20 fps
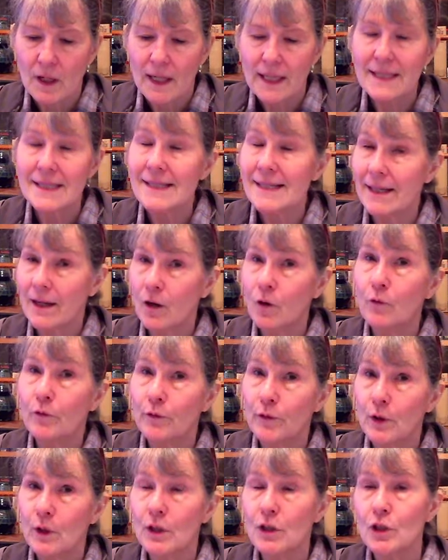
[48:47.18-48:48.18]
It's
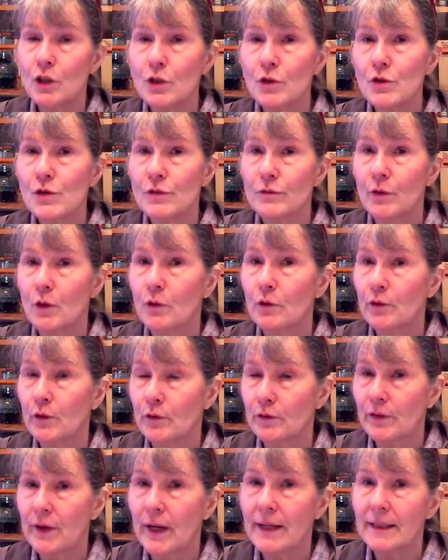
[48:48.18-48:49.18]
helpful and useful for
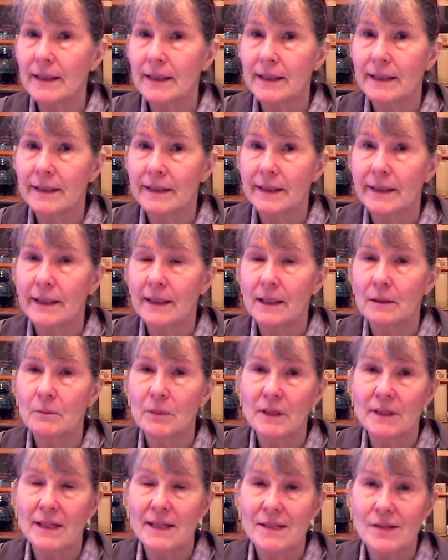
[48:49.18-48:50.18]
finding it again,
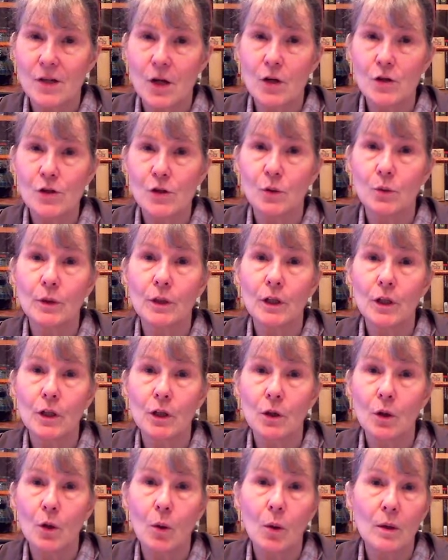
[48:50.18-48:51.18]
but that's also what a
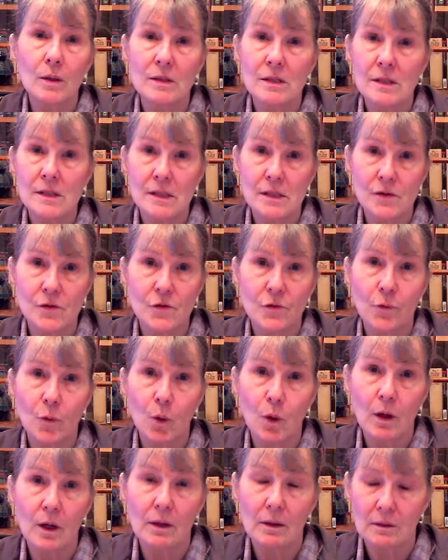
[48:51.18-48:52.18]
concordance is
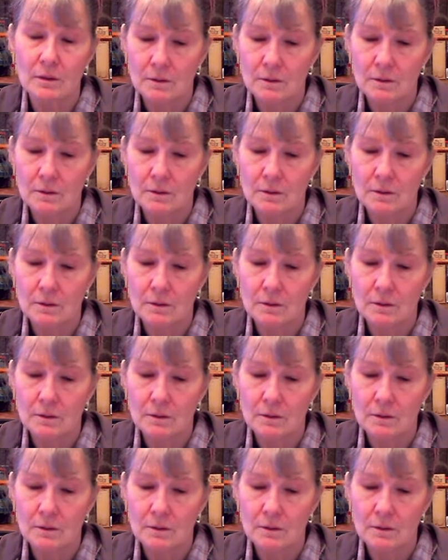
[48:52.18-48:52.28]
for.